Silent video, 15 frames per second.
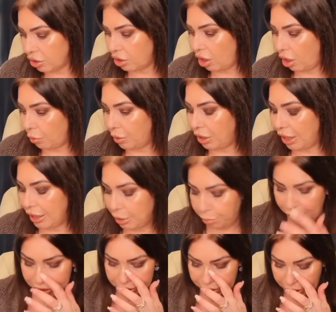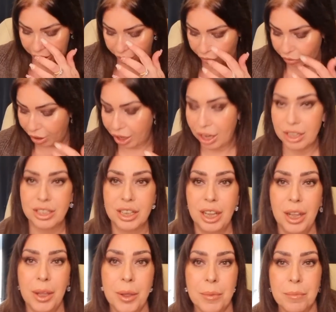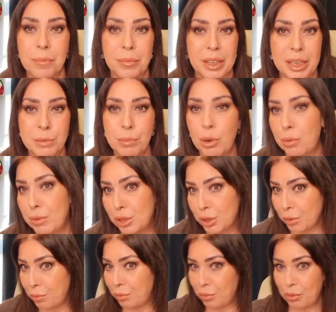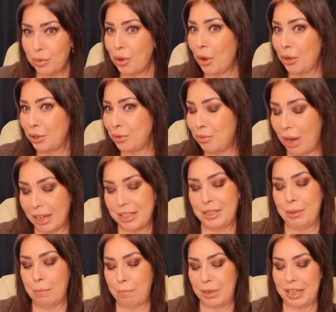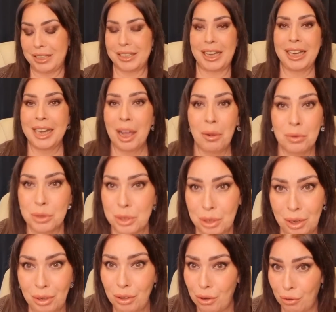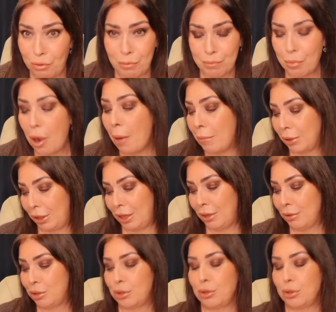I'll start with these bits here first. He's bought me some nice random bits. He knows that I love barbecue